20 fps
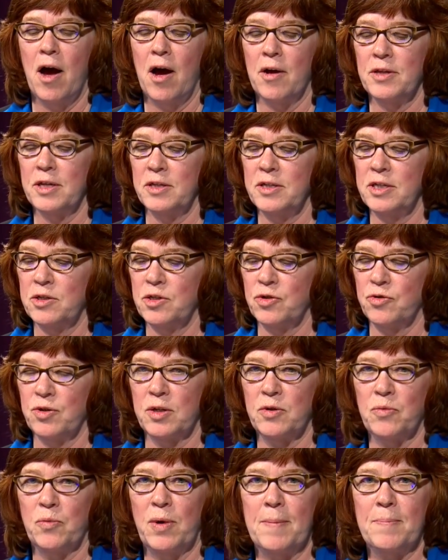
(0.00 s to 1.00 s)
the
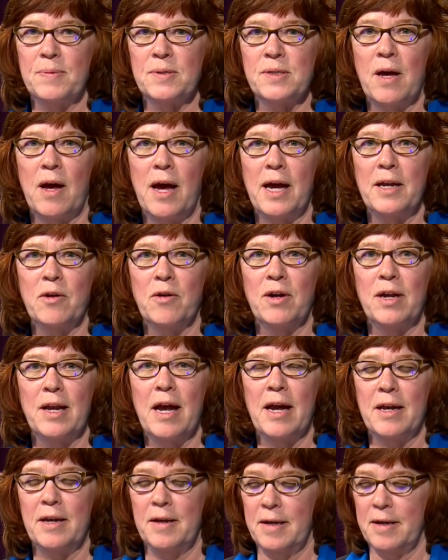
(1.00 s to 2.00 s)
district website
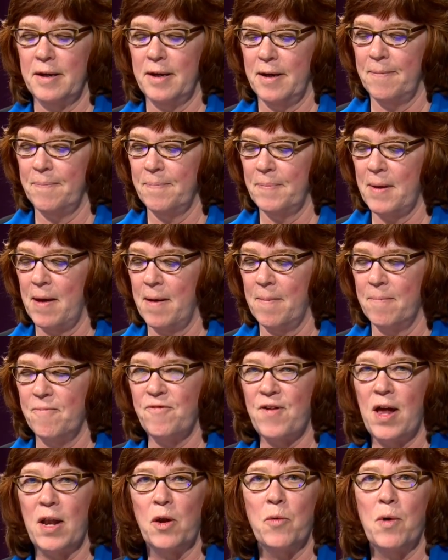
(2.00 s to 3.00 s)
and
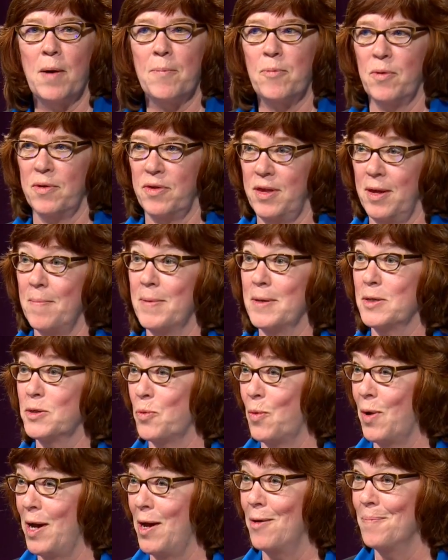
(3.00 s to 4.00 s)
follow up with them as
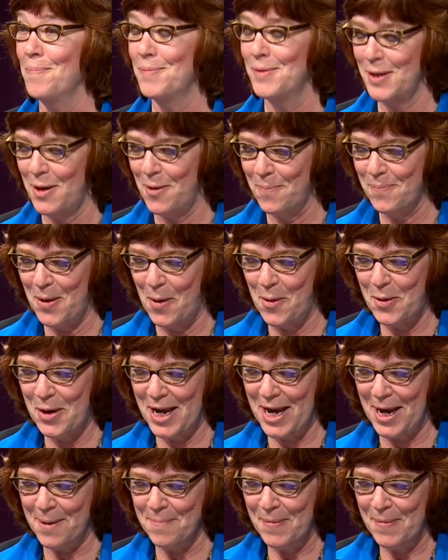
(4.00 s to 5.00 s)
well. So, okay.